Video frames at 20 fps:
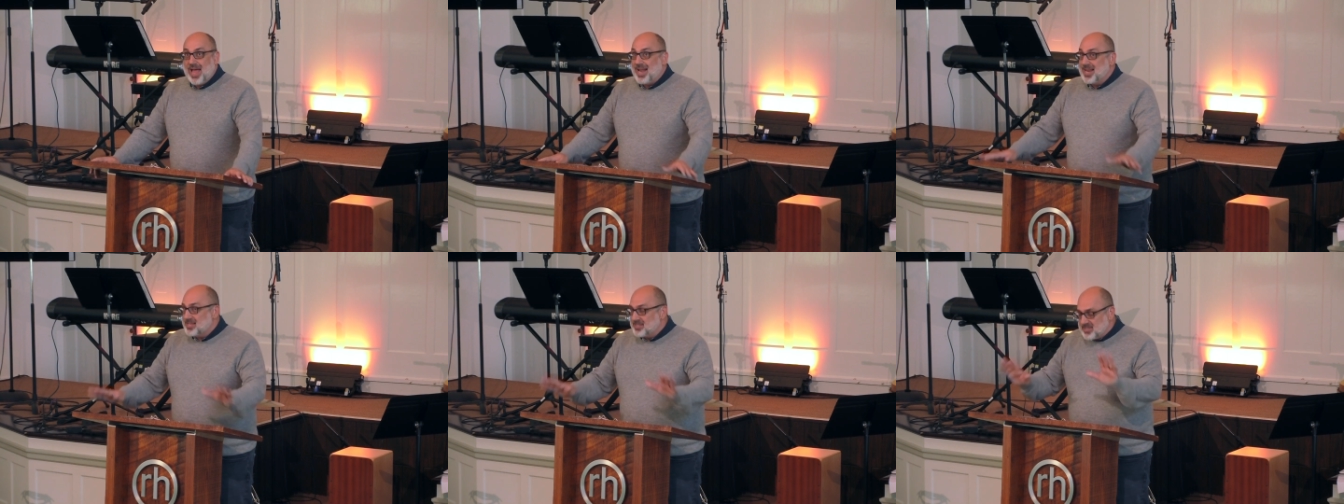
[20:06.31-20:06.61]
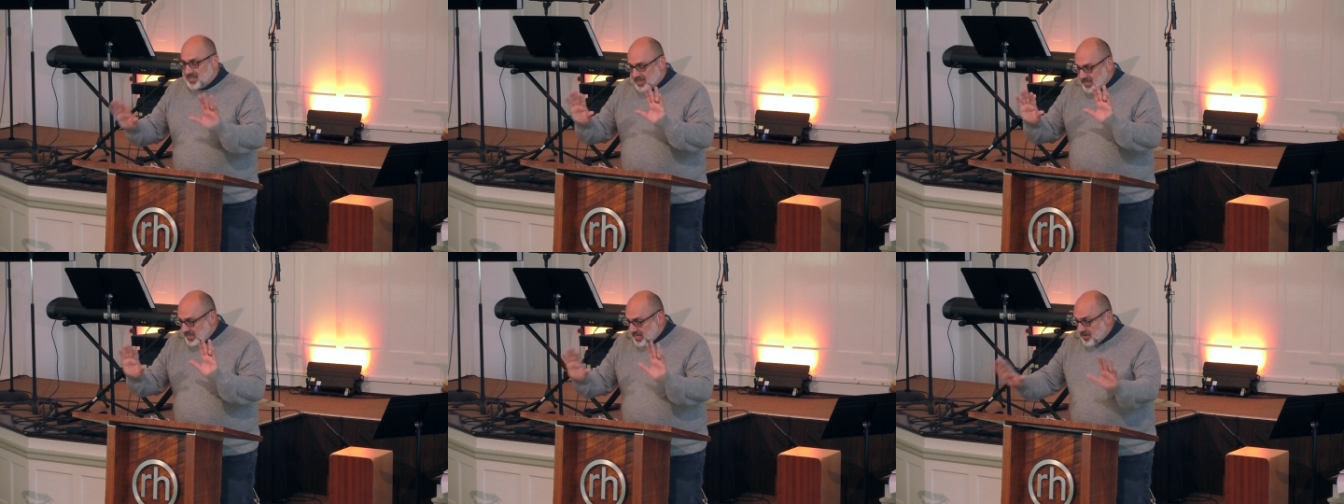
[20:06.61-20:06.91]
is
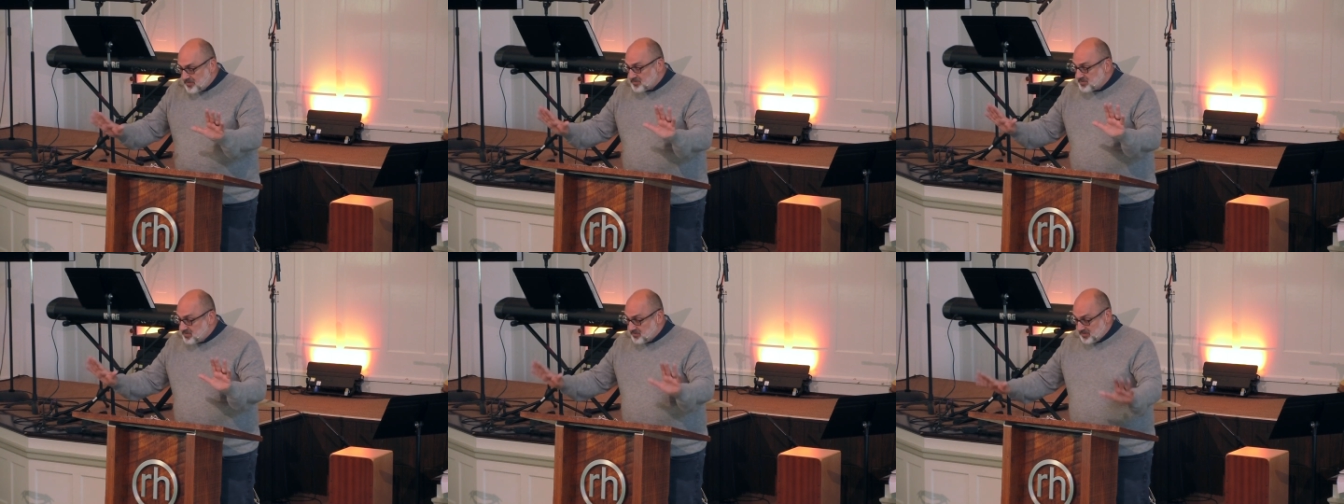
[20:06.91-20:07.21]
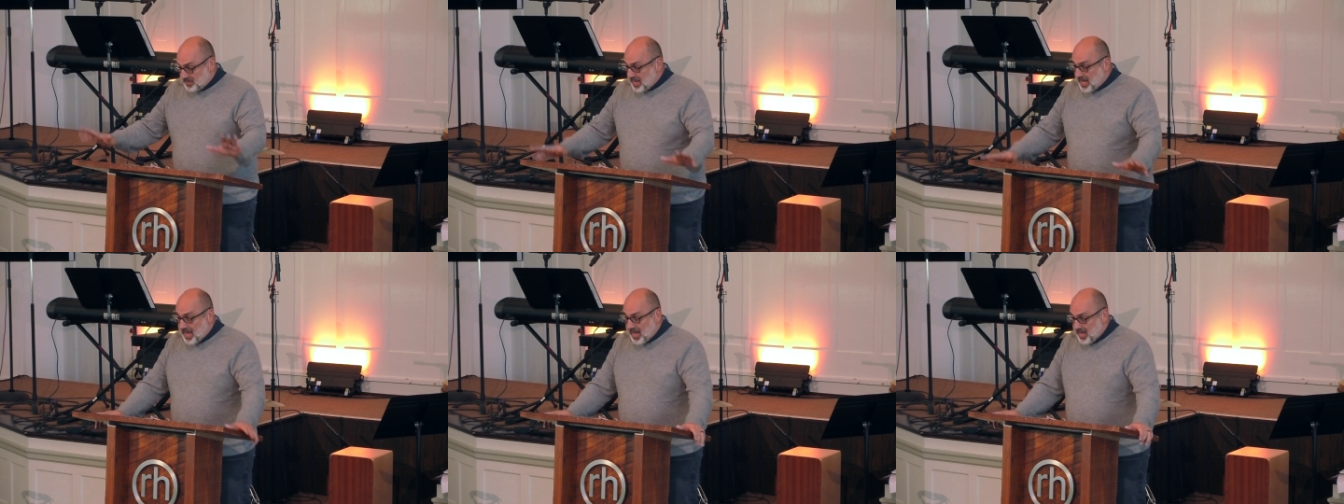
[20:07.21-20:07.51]
the gift of
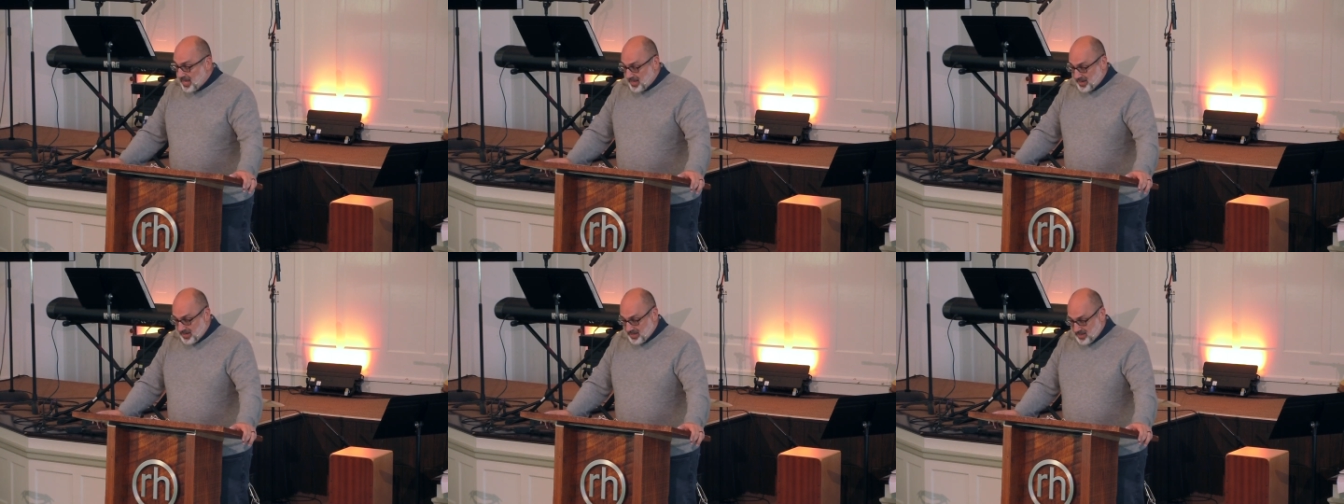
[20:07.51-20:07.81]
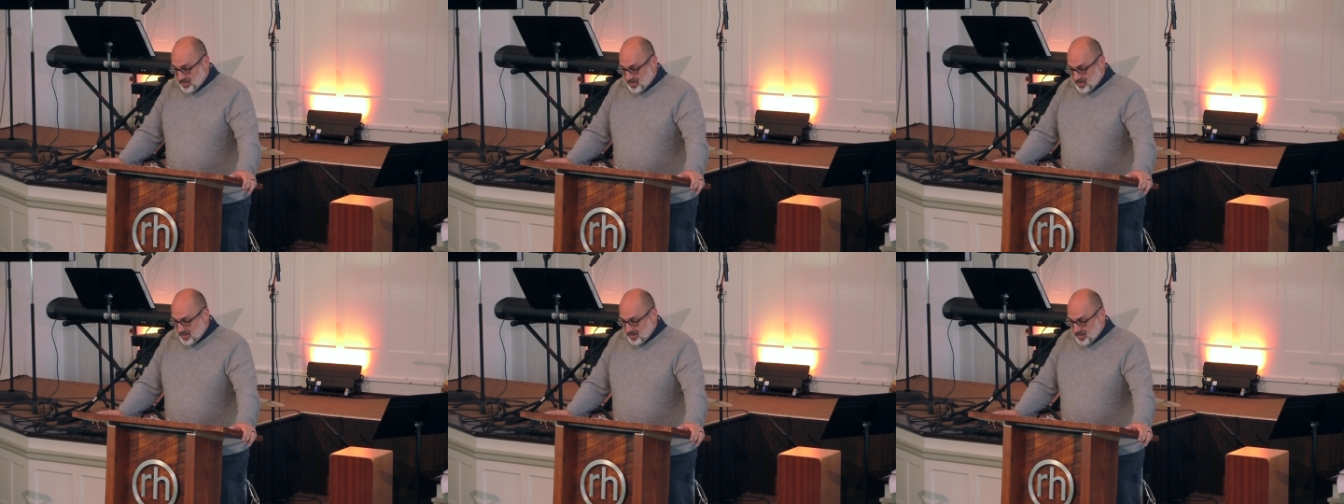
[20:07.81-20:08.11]
God.
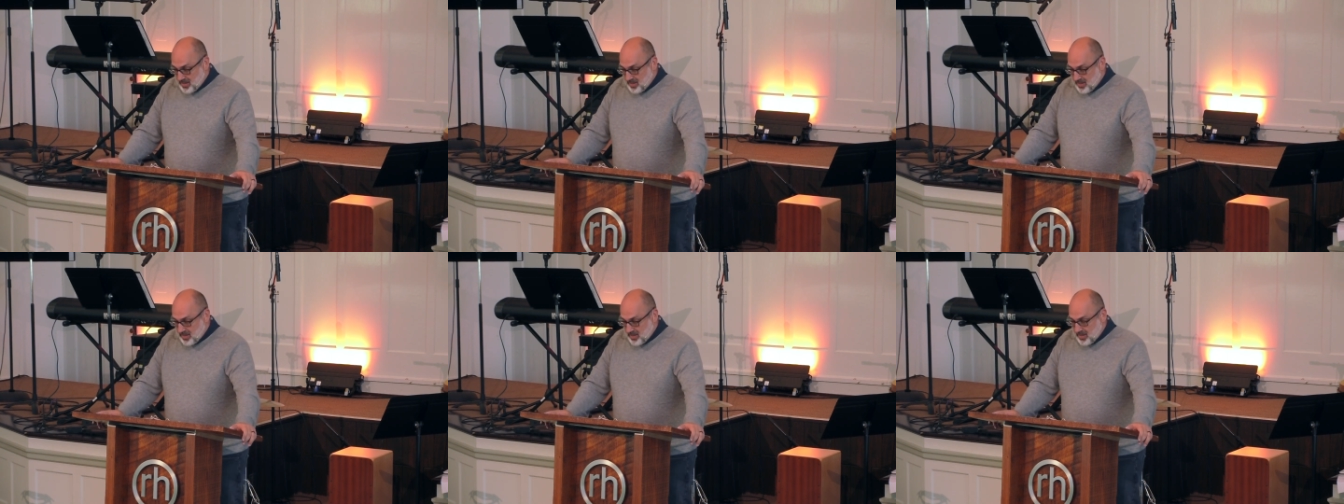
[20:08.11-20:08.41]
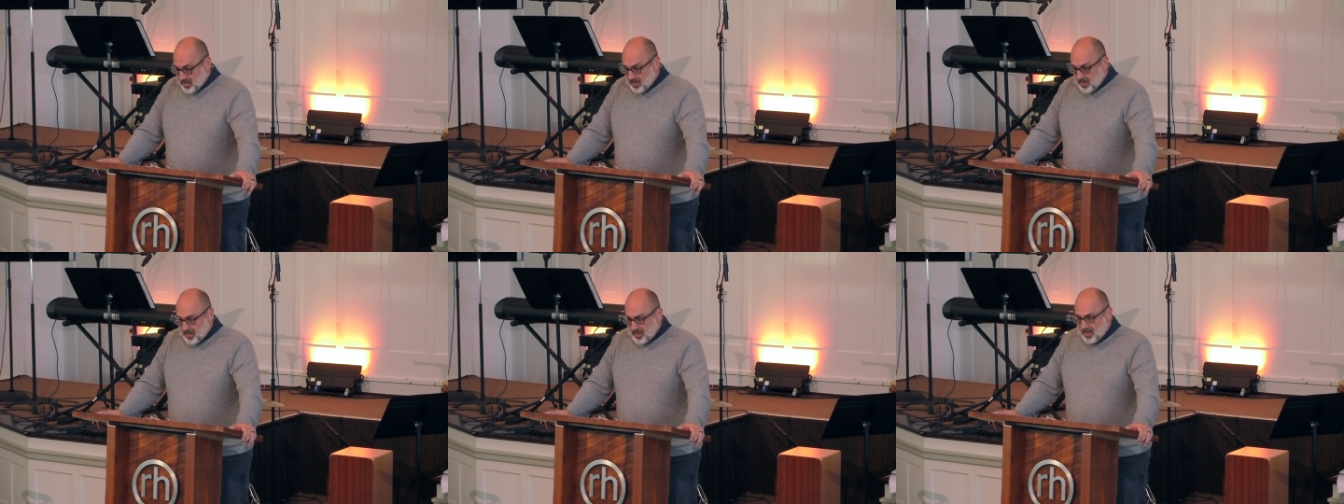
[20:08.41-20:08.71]

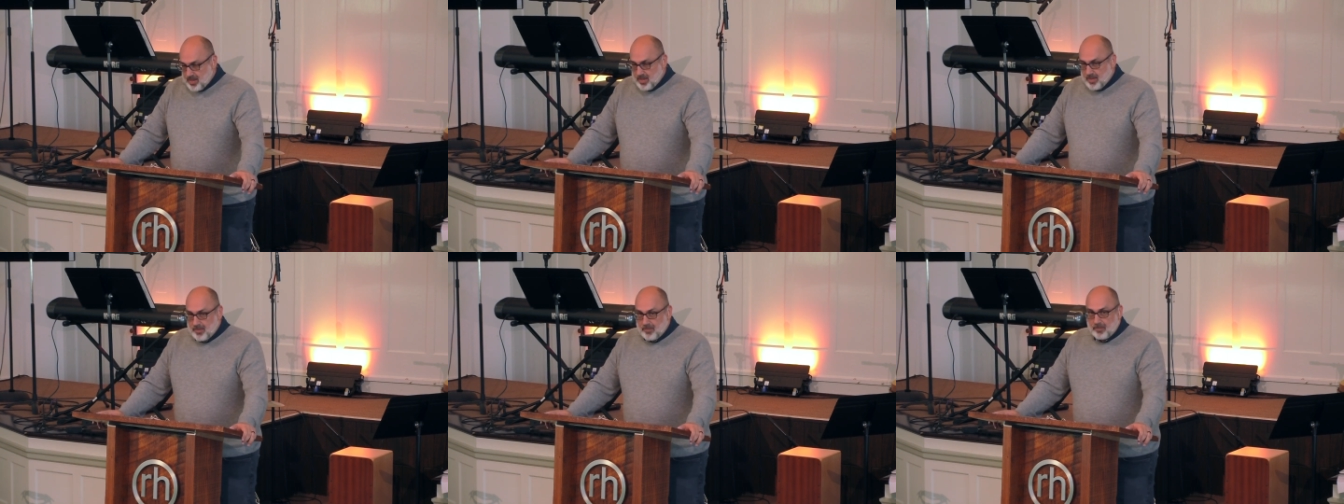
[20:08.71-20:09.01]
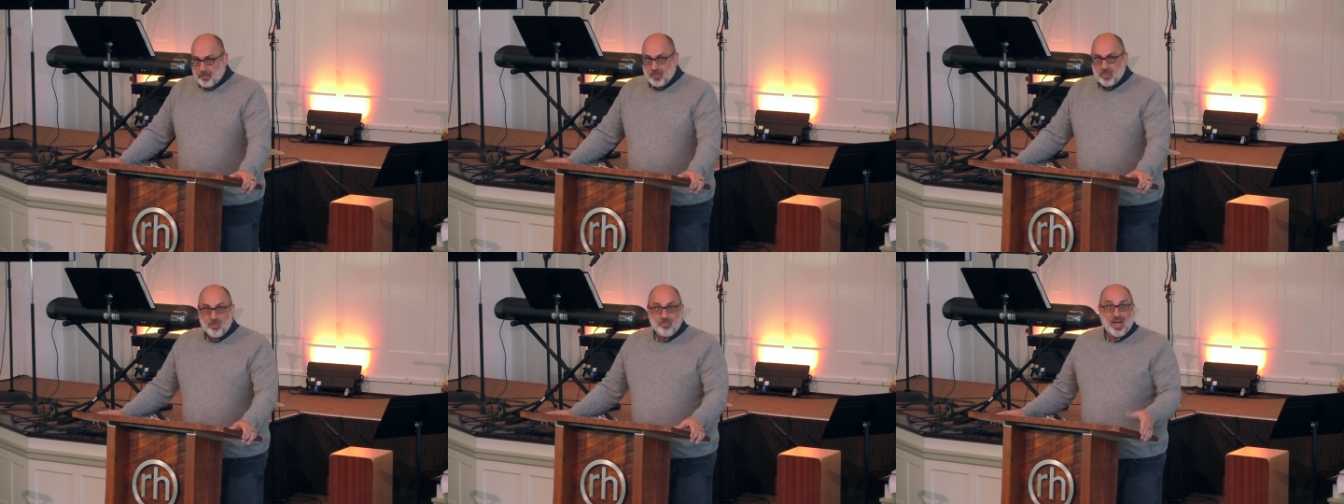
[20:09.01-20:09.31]

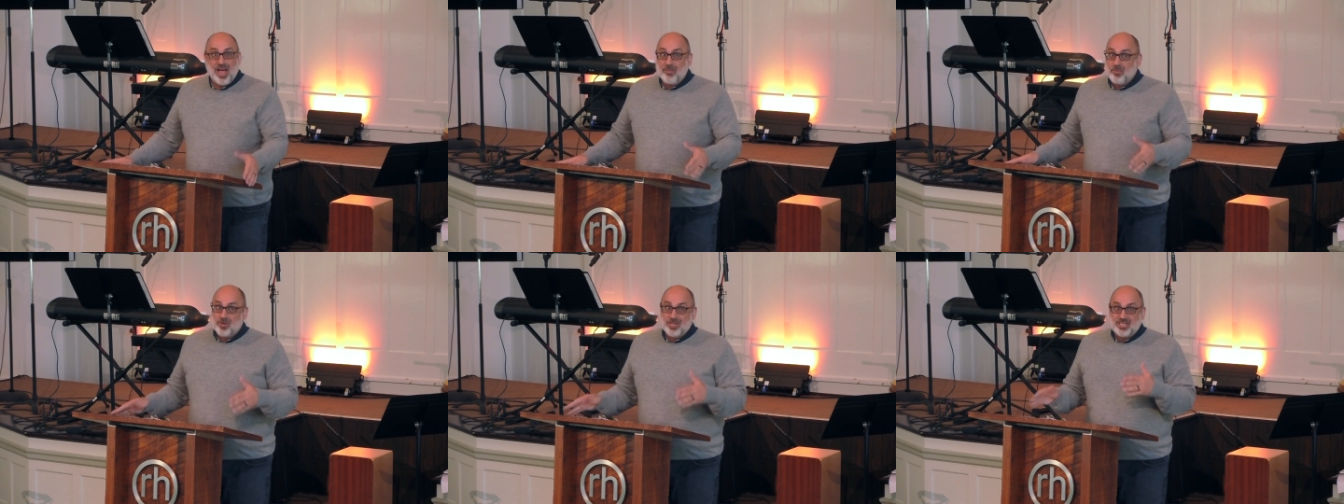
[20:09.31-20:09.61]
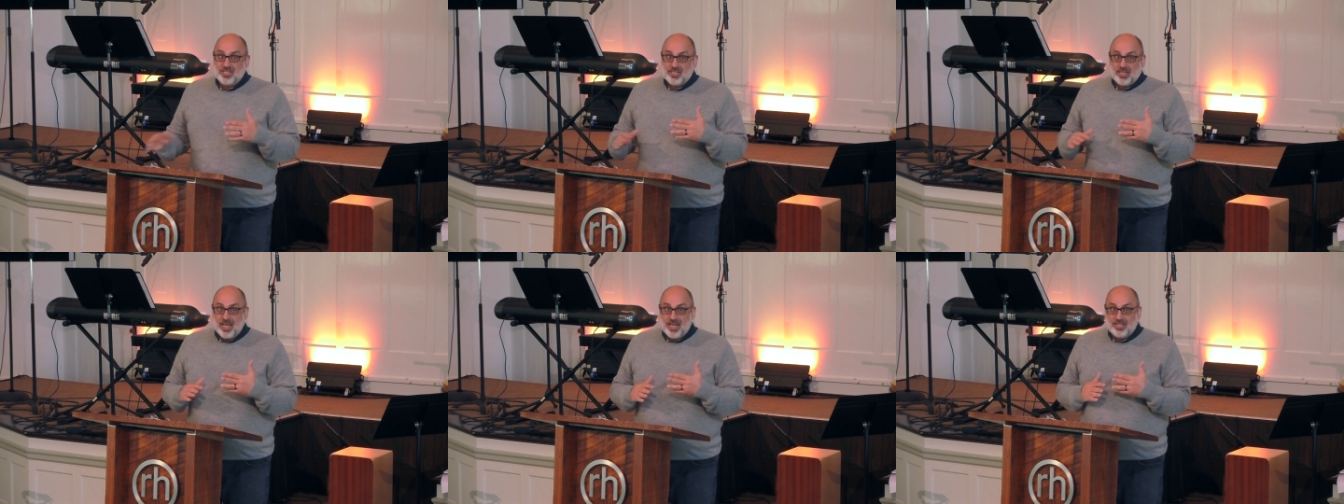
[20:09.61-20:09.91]
The Bible
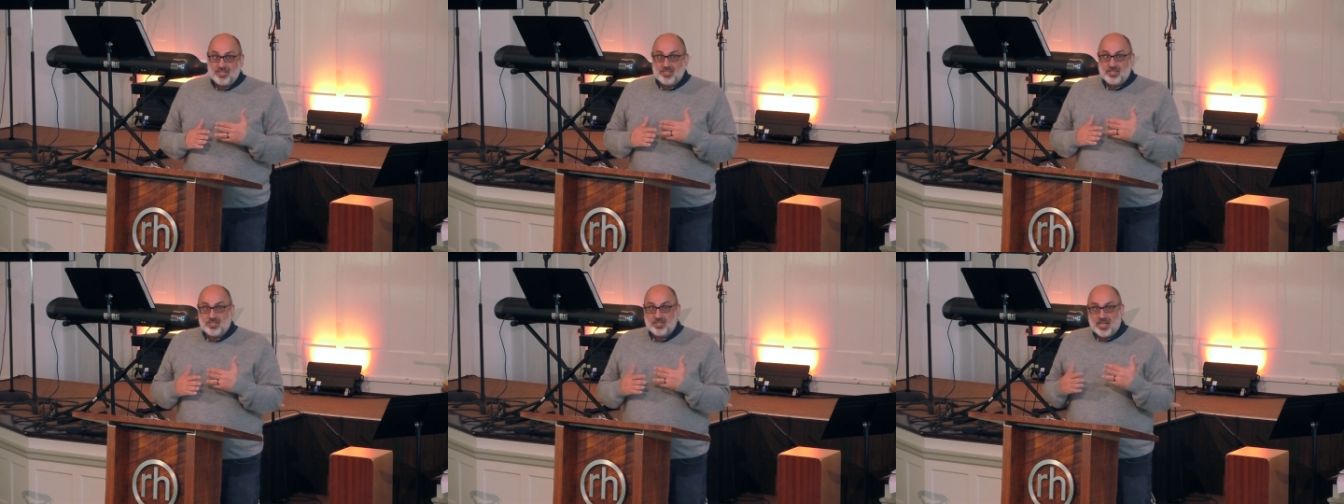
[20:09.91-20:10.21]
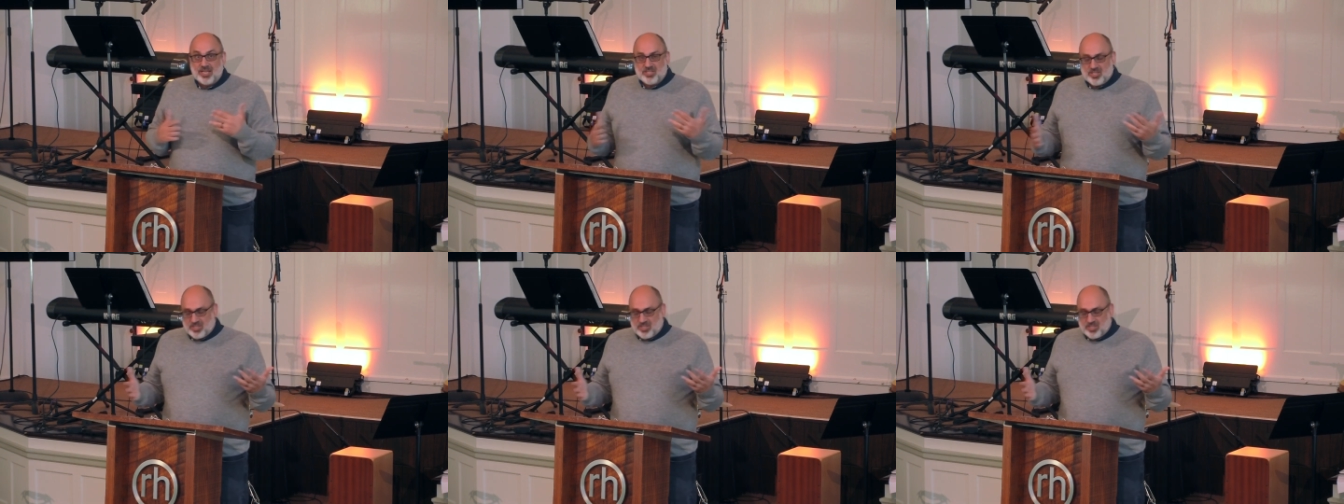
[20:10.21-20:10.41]
is, is such a